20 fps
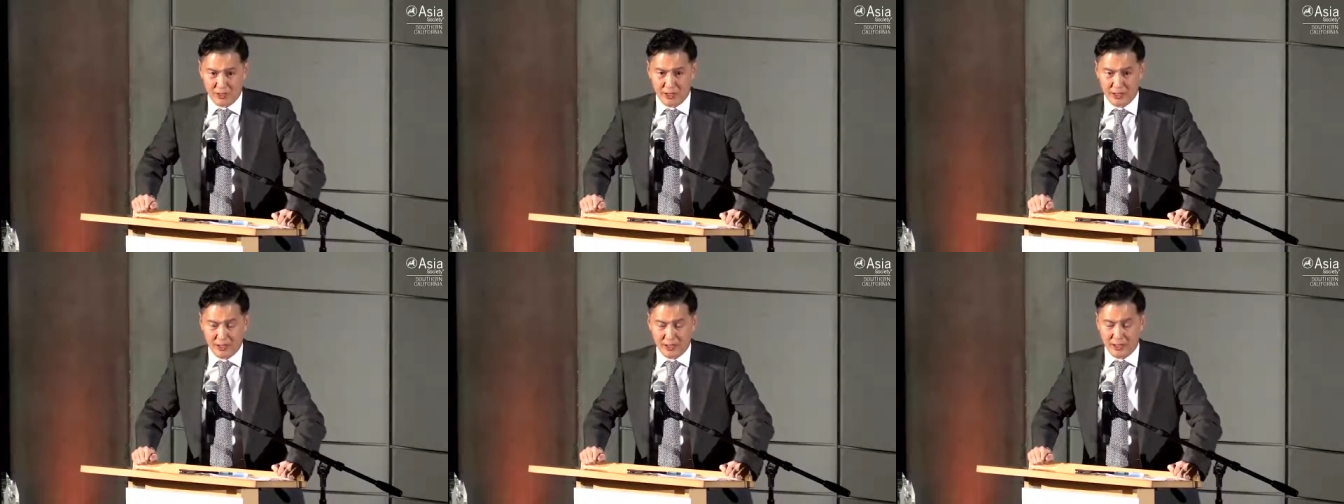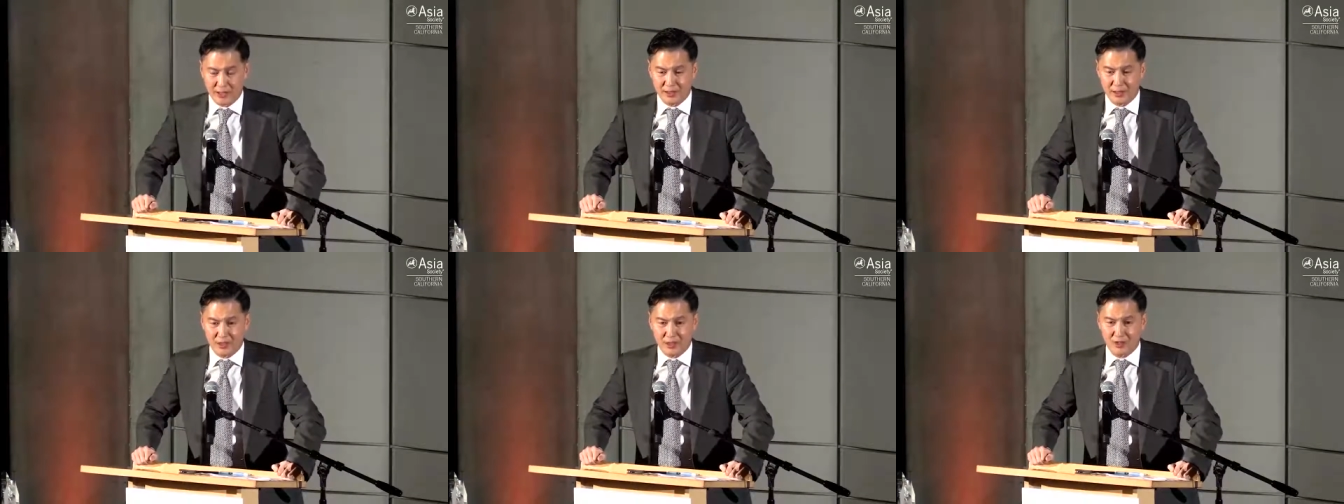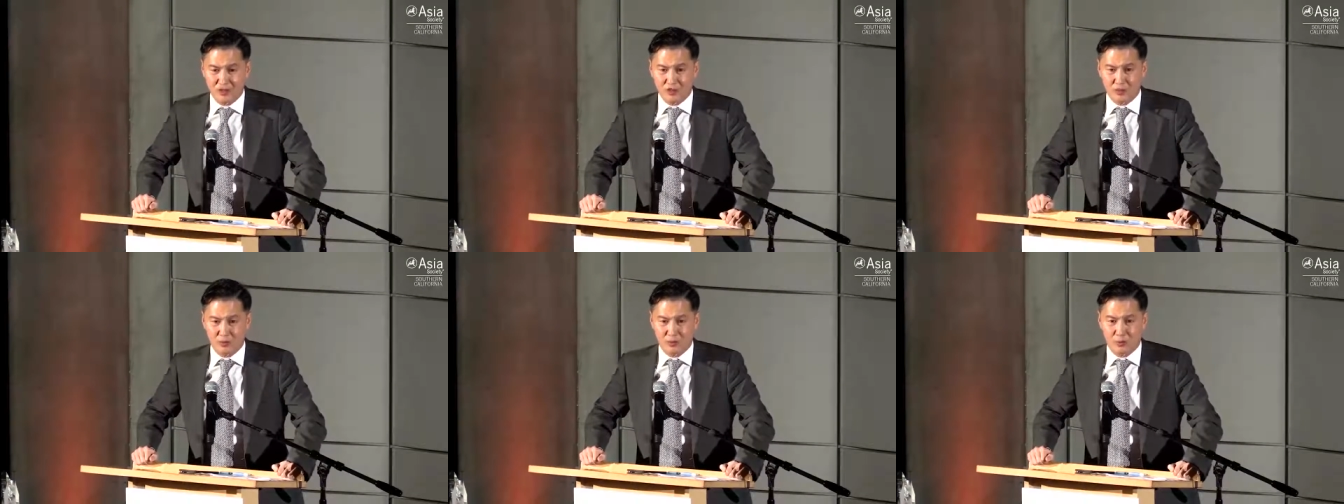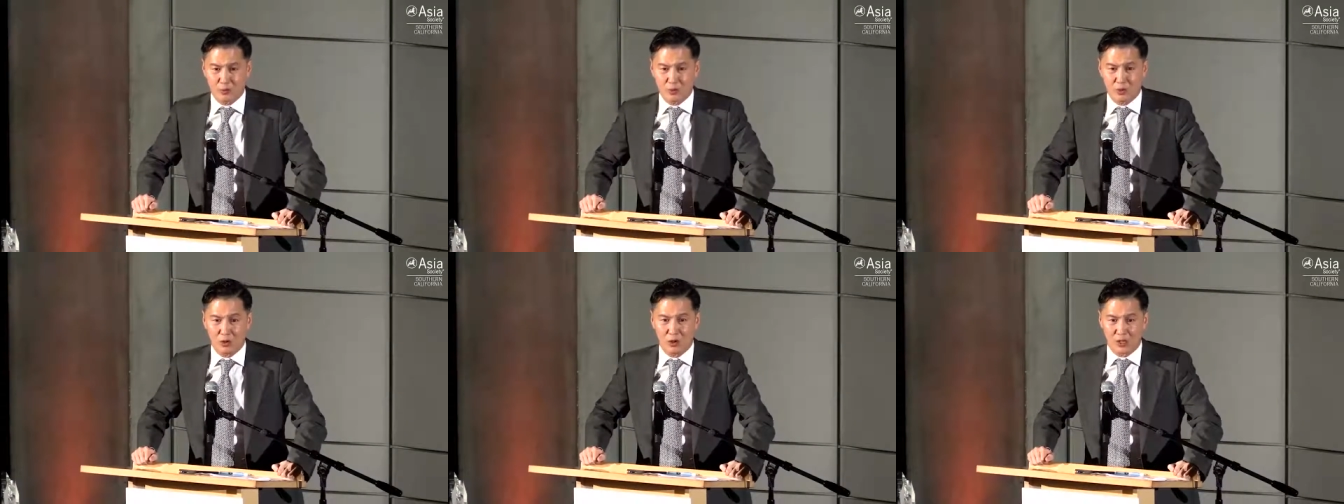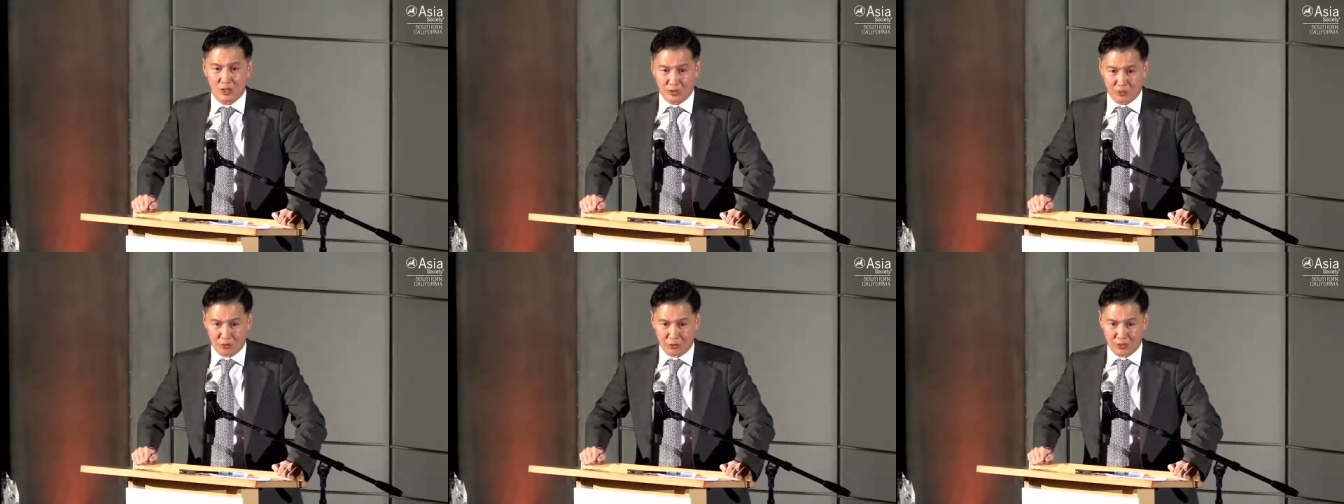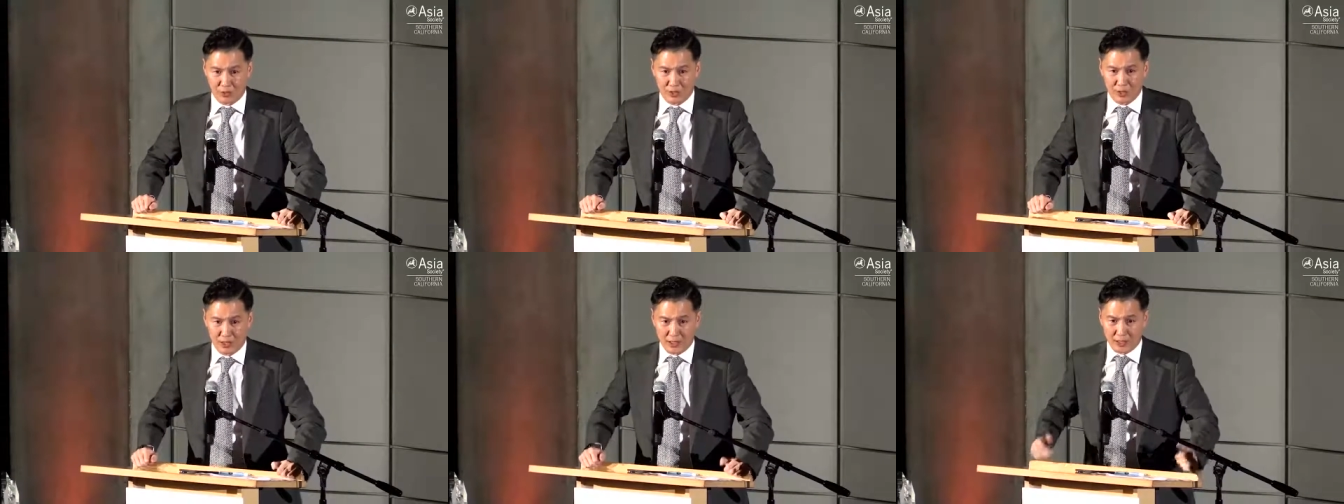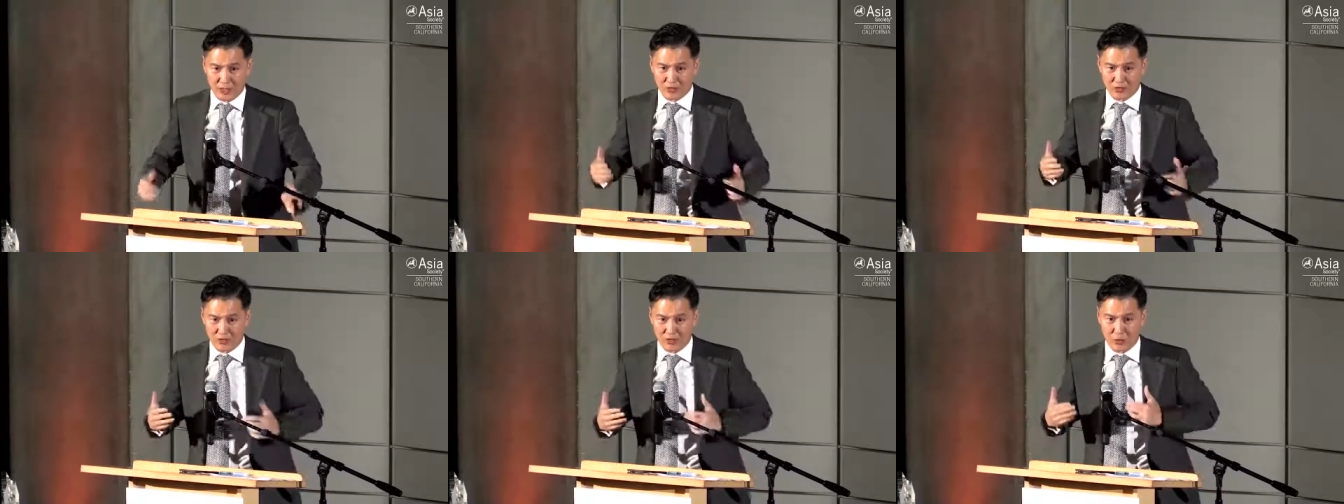And I think that's something we all can learn
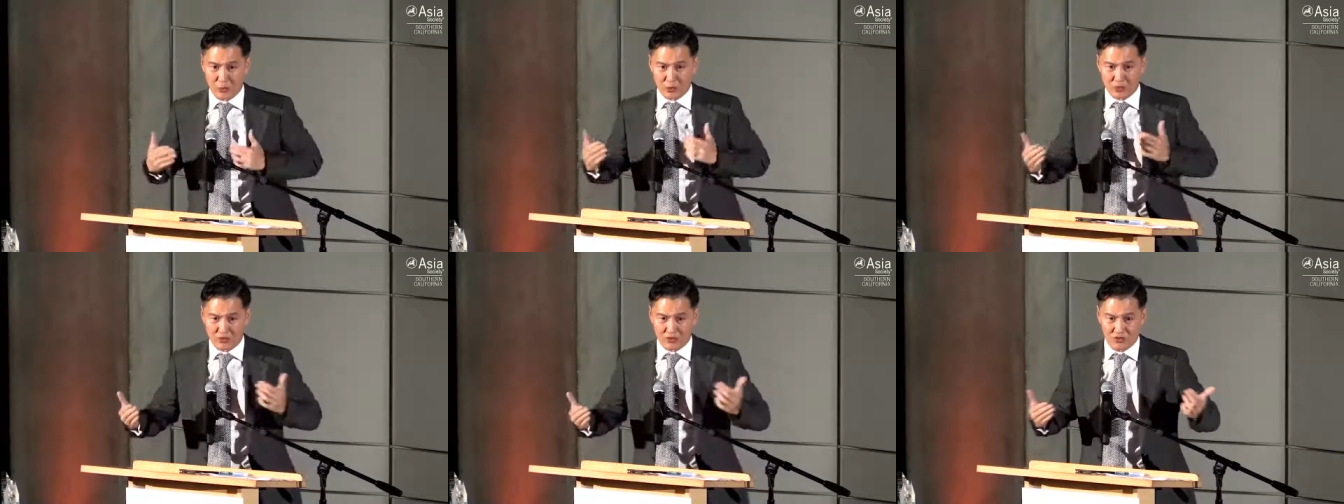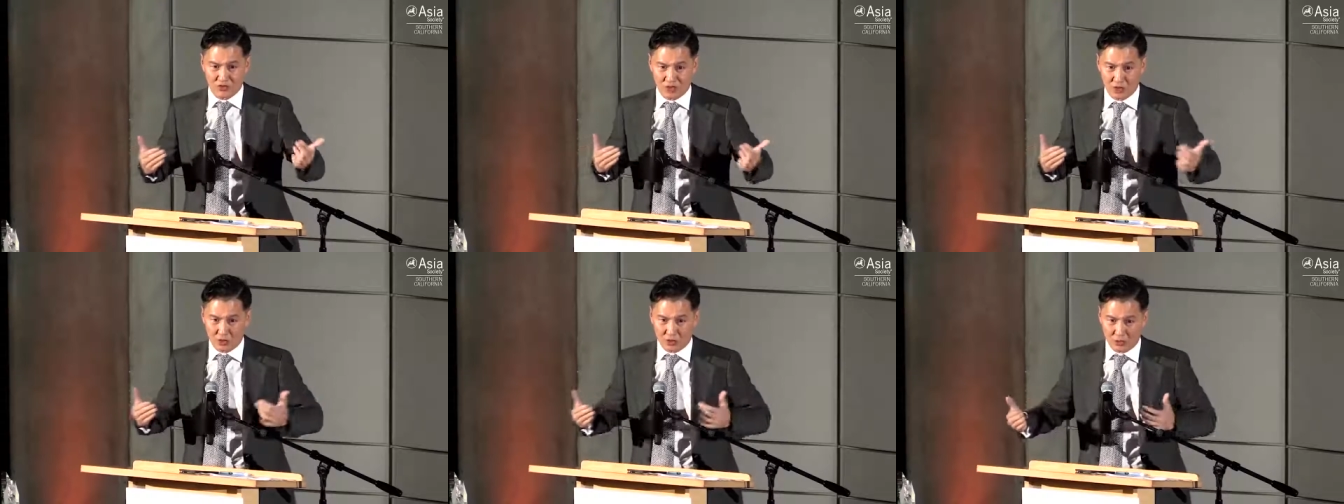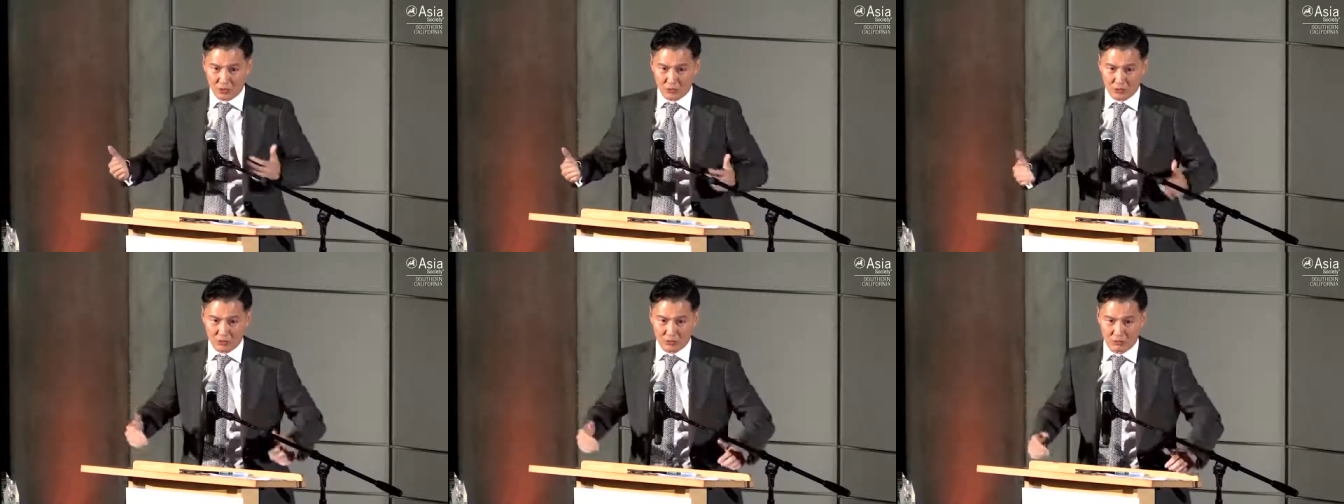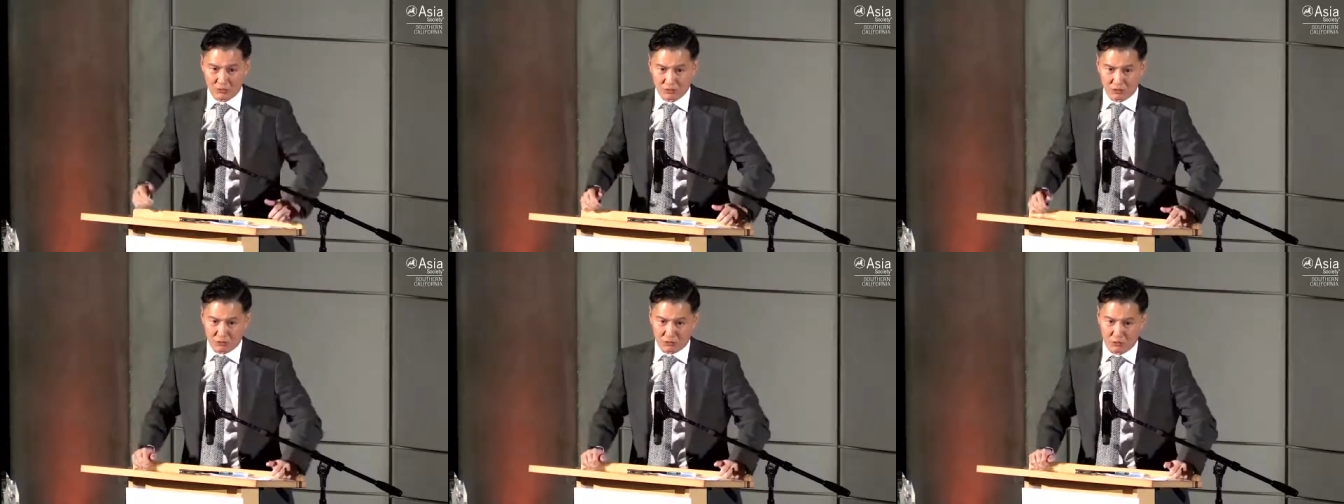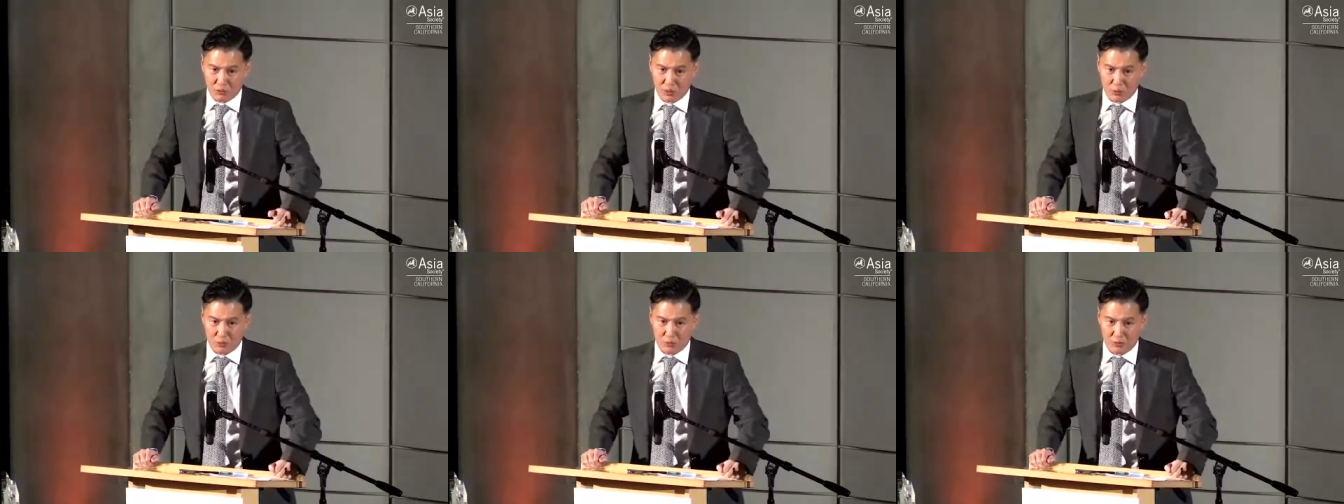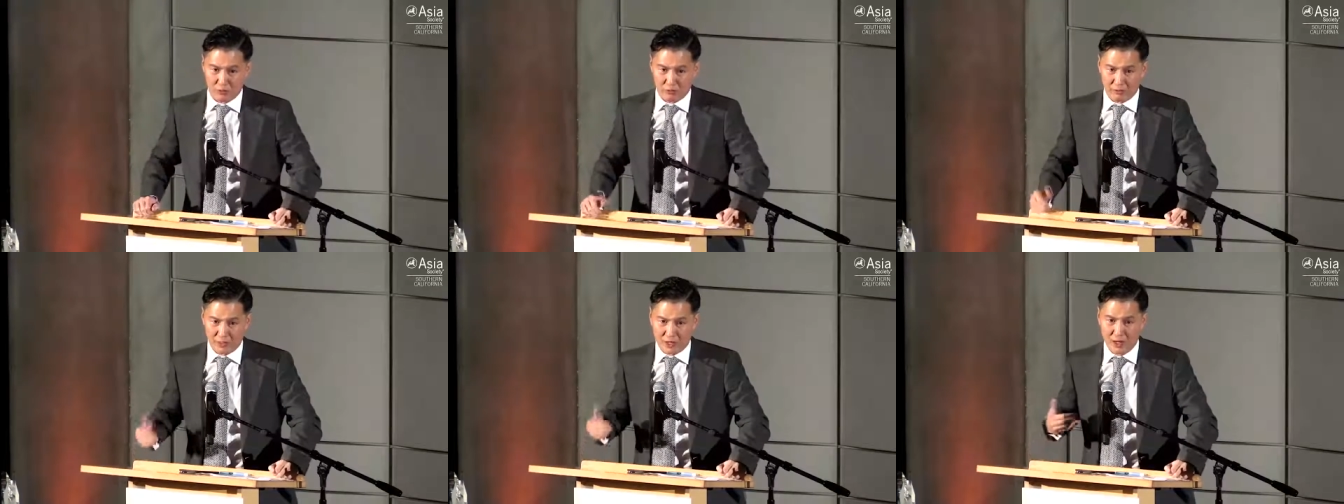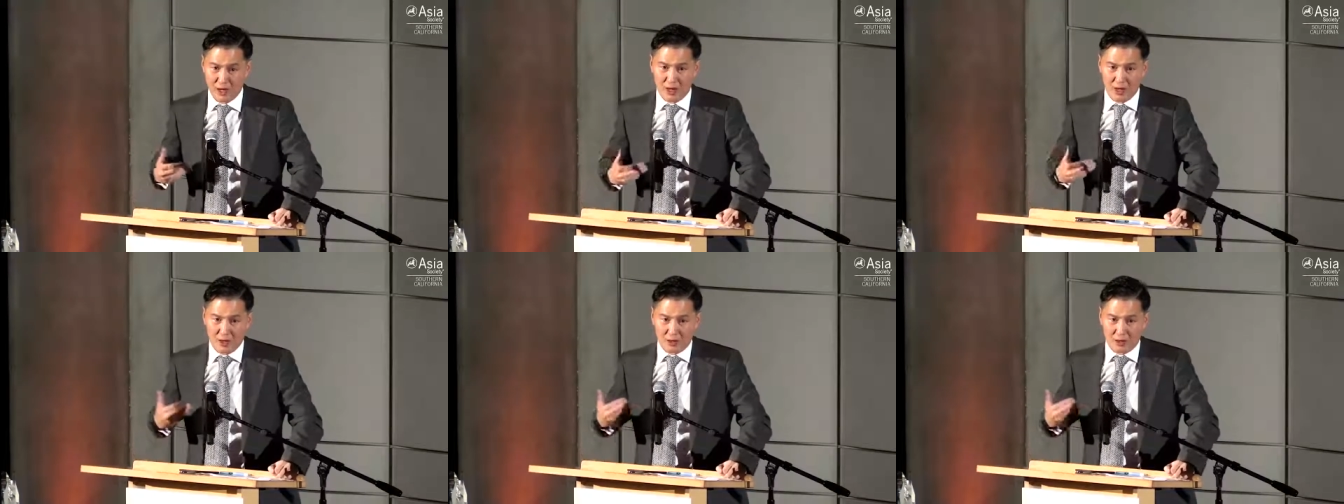as U.S. and China go through this trade war, right?